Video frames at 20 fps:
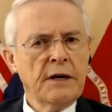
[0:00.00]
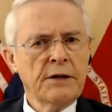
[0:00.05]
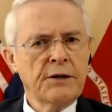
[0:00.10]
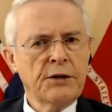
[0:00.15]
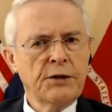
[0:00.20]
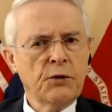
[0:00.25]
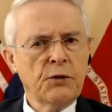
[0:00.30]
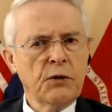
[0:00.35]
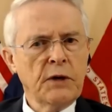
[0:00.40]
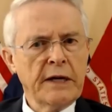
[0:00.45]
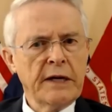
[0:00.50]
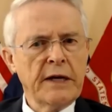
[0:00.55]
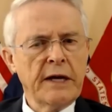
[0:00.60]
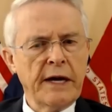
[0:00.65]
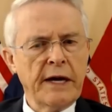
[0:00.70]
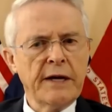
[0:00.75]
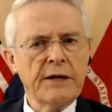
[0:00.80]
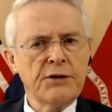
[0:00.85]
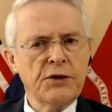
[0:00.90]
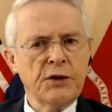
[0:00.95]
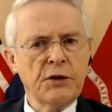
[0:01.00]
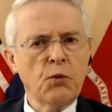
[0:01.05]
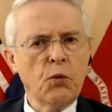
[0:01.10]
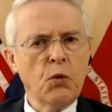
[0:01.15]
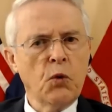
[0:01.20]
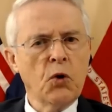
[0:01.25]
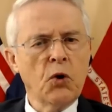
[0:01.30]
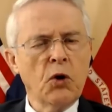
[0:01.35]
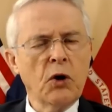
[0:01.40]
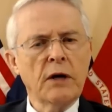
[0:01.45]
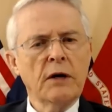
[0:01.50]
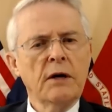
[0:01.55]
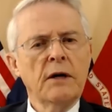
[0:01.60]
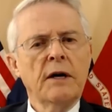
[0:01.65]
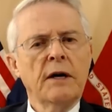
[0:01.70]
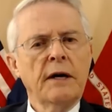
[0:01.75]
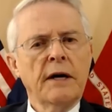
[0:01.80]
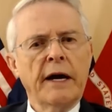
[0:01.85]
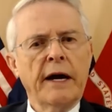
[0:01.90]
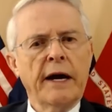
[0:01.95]
to engage in war.
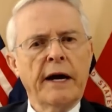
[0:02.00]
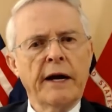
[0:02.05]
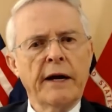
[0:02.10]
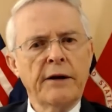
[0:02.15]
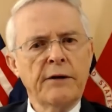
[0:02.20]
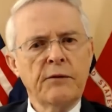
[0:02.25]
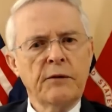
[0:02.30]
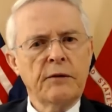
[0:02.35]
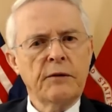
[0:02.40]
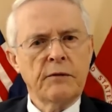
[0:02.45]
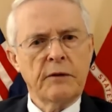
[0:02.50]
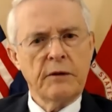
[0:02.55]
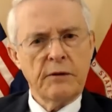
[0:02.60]
And